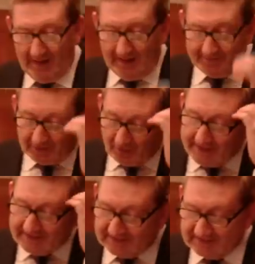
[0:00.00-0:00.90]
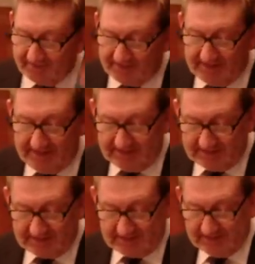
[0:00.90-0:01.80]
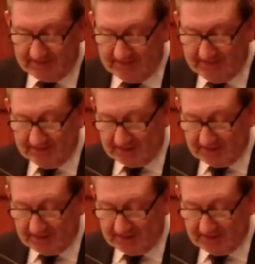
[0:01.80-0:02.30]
And the greatest of these is